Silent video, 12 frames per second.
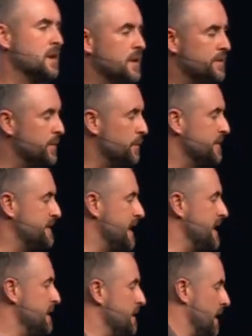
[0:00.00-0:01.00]
There was
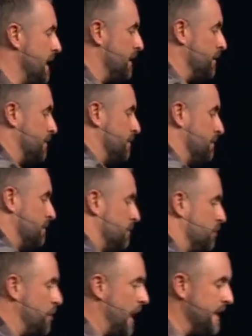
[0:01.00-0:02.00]
a
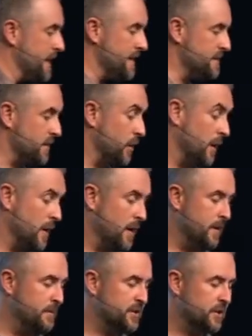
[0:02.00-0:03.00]
Chinese or
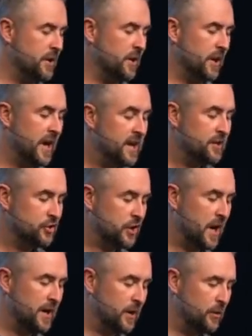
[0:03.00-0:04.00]
a missionary in
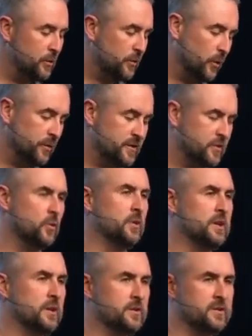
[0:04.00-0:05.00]
China who told this
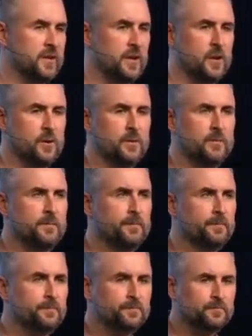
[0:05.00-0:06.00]
story years ago
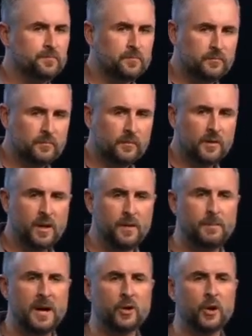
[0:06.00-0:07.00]

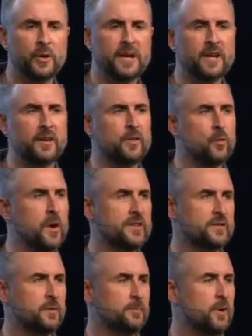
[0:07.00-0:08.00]
about going into the
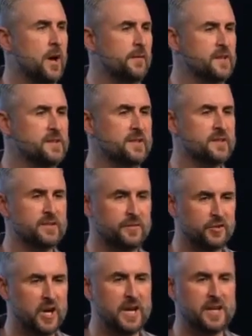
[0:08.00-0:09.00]
western provinces of
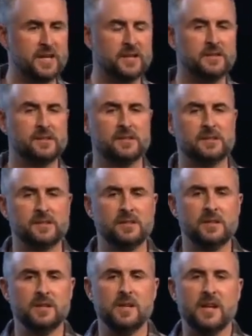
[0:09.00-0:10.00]
China
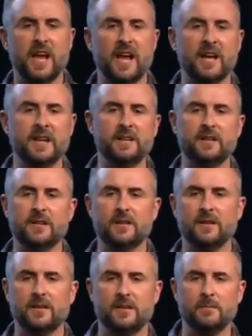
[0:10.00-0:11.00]
and
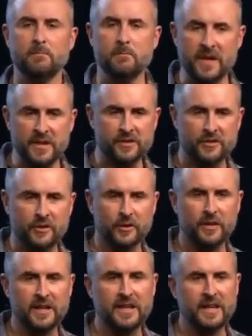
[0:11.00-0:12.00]

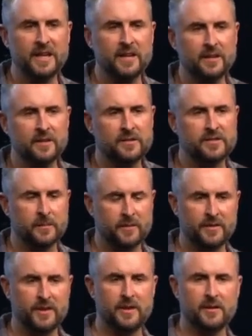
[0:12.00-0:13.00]
ministering in some
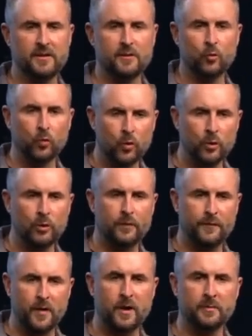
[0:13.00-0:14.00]
of the rural
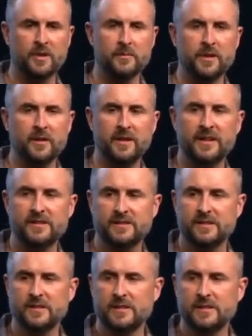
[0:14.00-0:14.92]
farm communities,